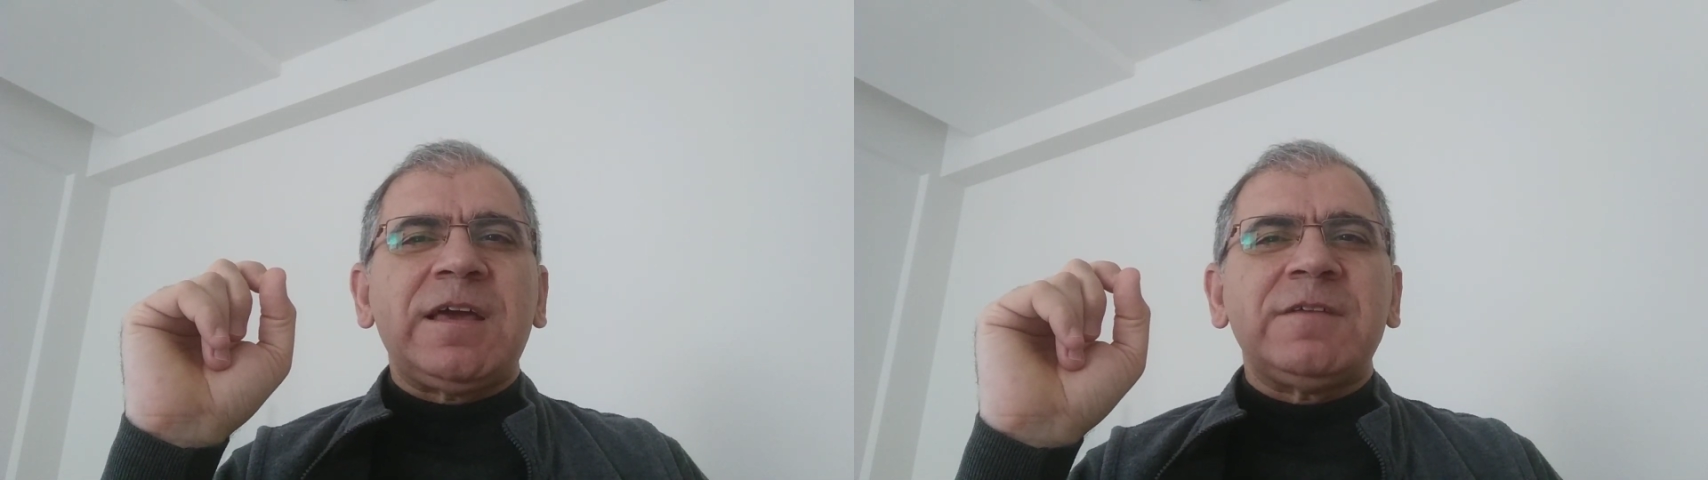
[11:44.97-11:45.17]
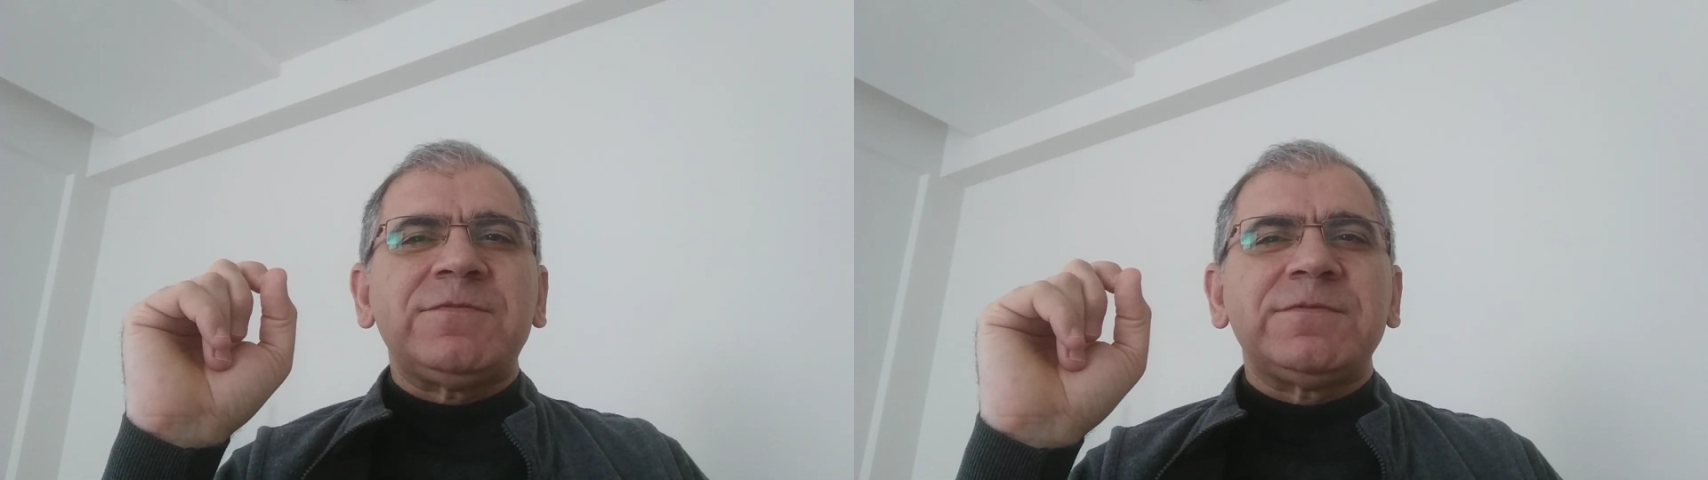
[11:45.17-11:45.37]

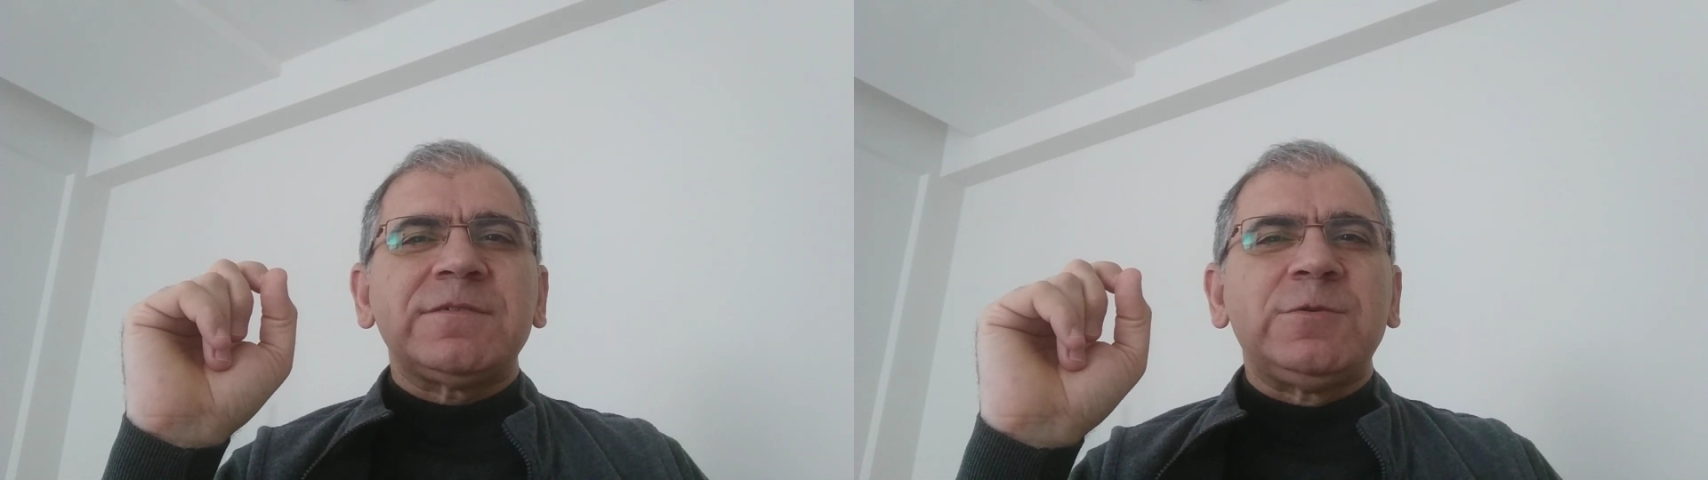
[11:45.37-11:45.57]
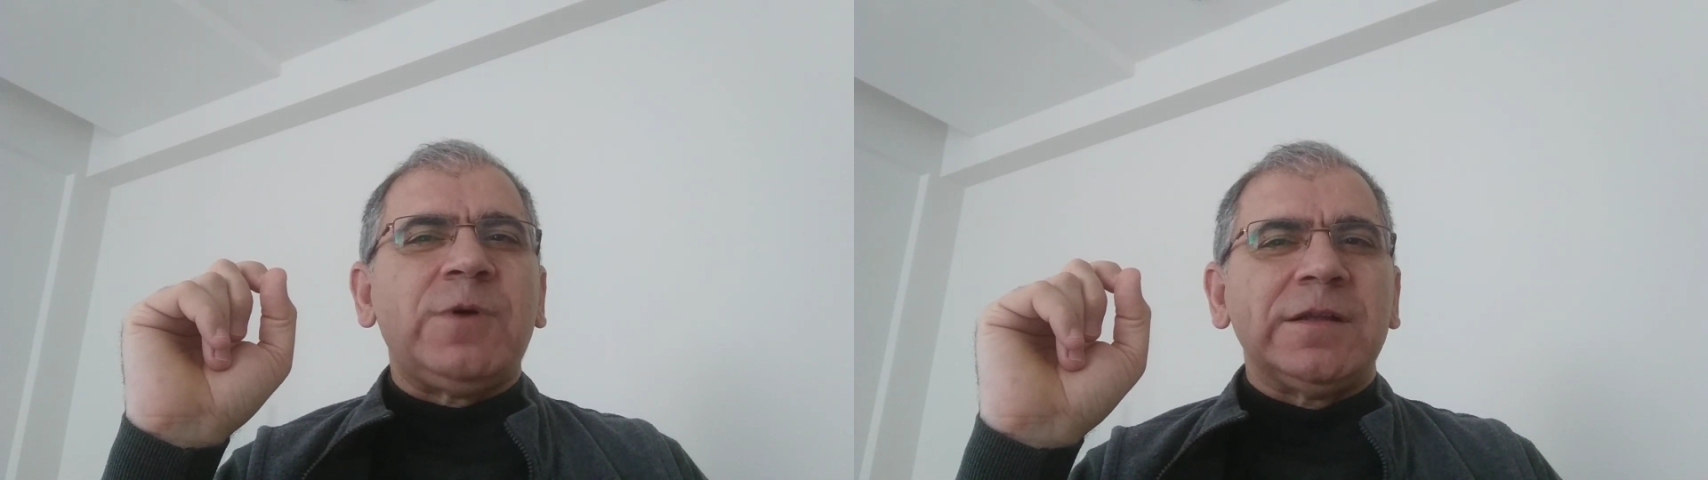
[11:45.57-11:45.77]
have
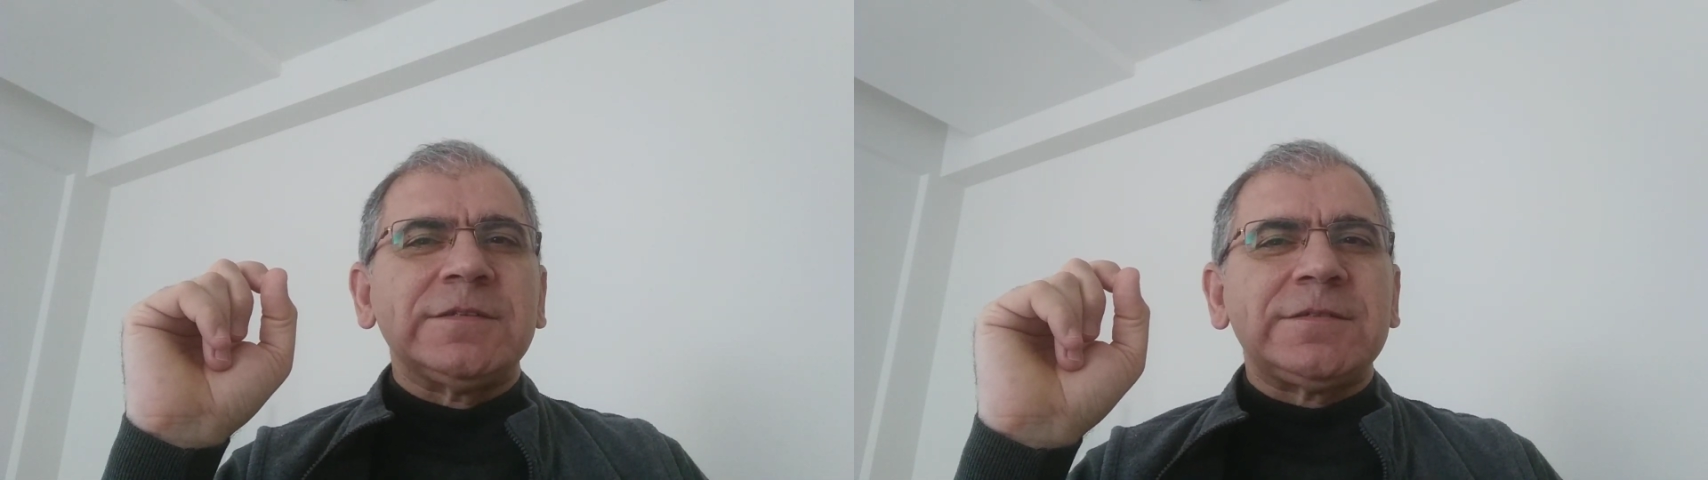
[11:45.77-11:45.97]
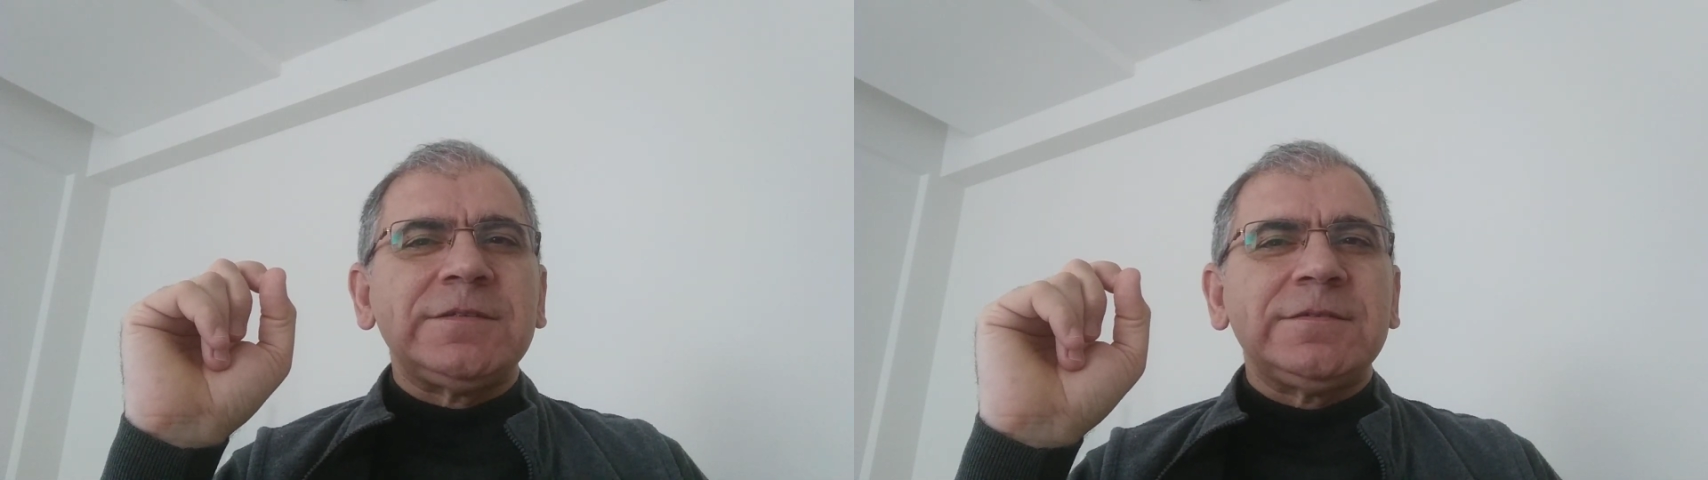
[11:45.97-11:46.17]

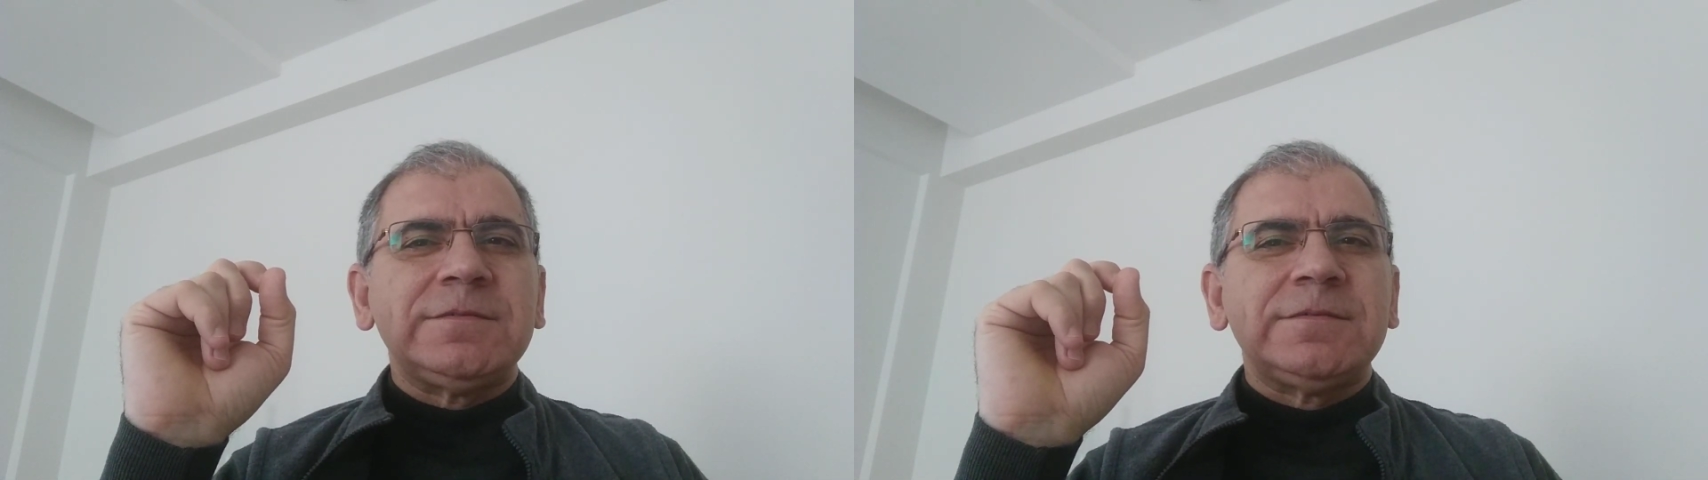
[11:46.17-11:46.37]
quality.